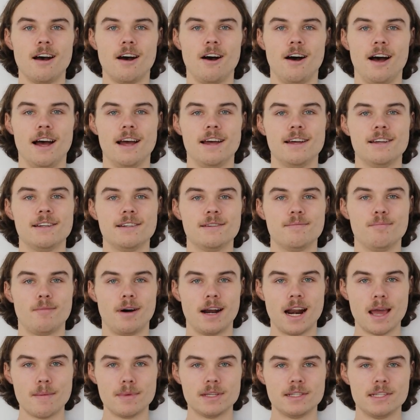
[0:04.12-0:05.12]
Hi,
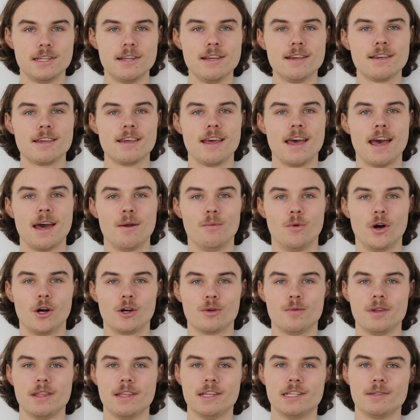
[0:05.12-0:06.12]
my name is Nick
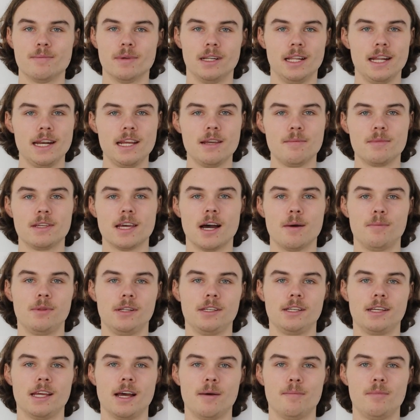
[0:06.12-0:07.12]
and welcome to this Millennium
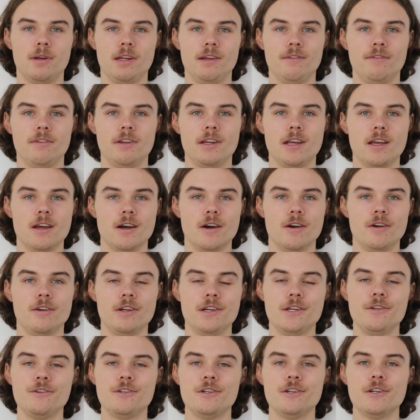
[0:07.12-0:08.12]
Coupling Company
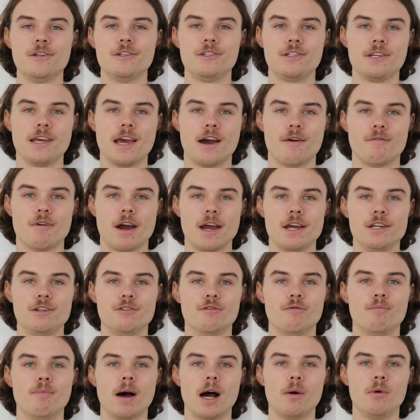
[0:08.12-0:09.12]
video introducing our
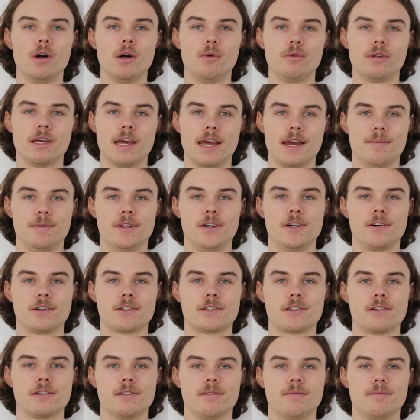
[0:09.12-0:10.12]
range of Buttweld
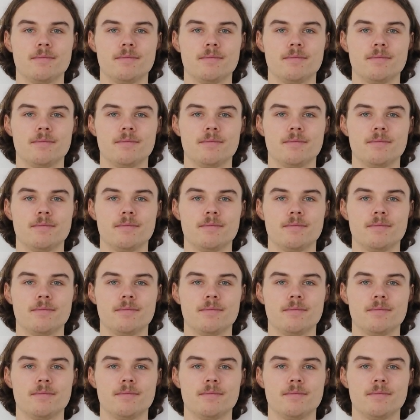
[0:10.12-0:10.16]
Camlocks.